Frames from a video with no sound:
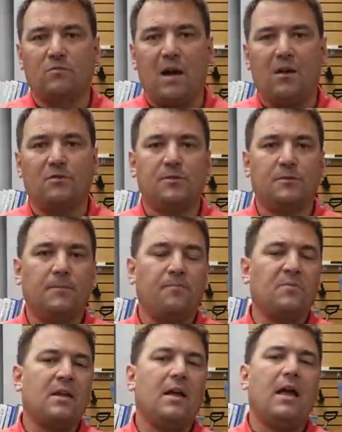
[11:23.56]
rounds.
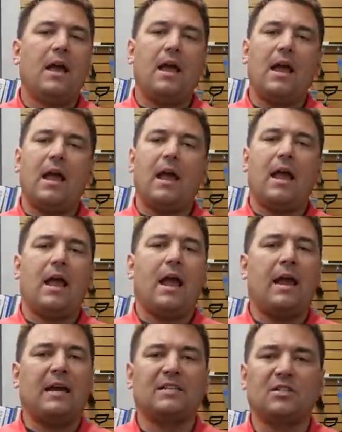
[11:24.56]

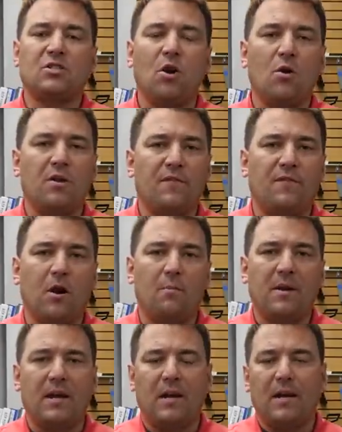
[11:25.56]
And as I told you in the very
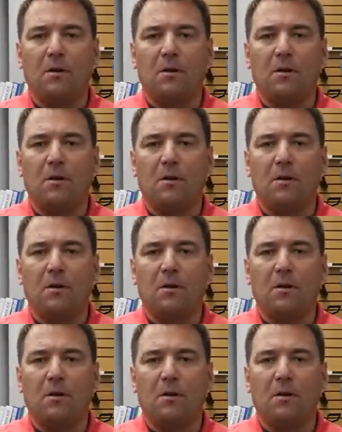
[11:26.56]
beginning,